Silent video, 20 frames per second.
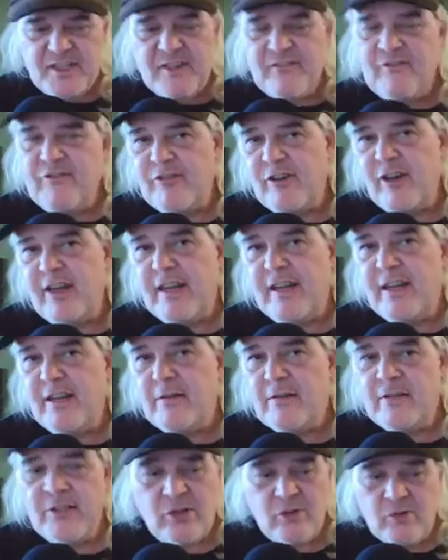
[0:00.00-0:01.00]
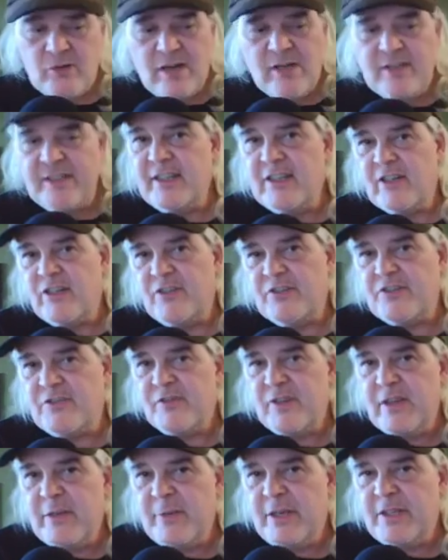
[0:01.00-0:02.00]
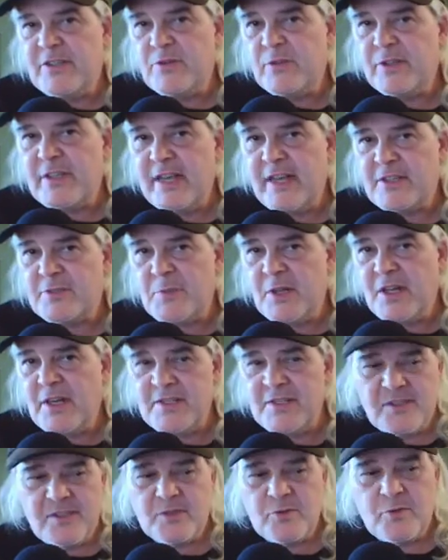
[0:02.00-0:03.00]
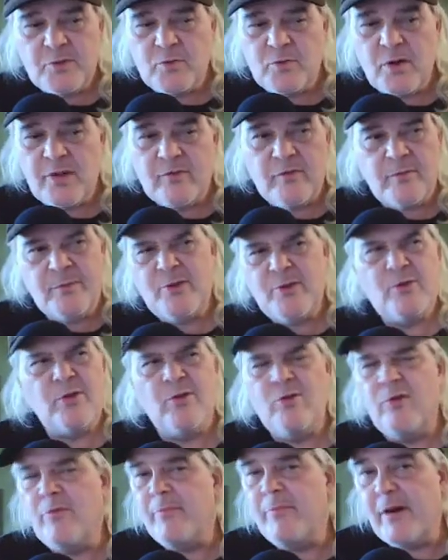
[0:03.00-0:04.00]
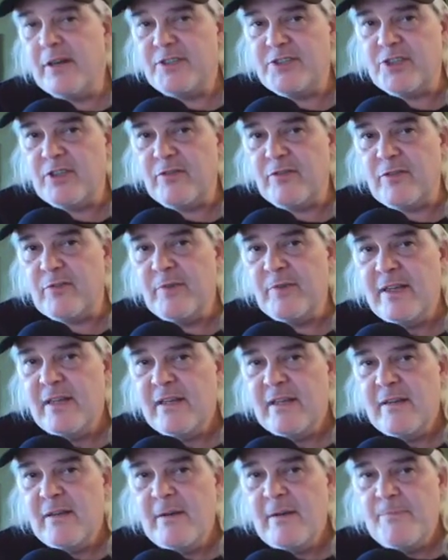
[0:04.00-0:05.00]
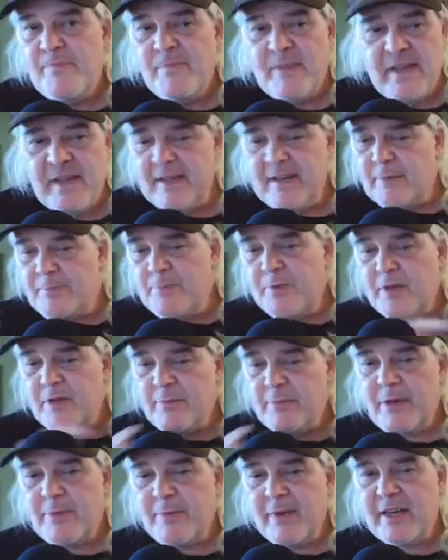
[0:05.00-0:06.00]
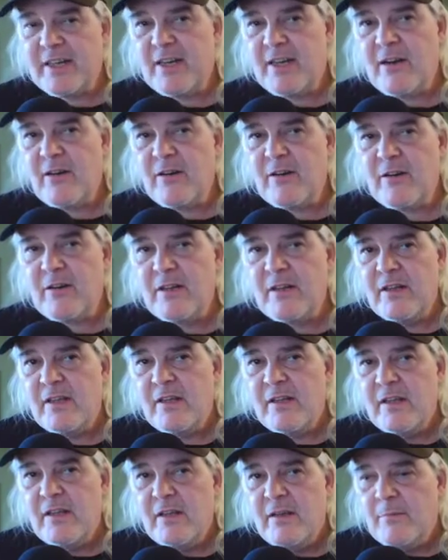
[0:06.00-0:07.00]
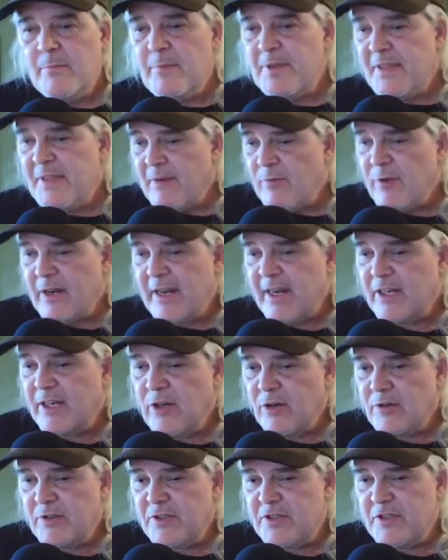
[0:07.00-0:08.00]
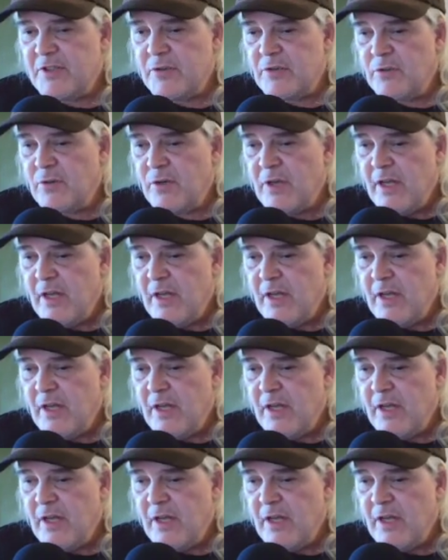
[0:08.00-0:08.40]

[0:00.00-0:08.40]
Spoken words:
free. You know how you get all those freebies with Daz Plus? This was one of them. There were a whole bunch of them. And I'd put them in my cart, but then when I go to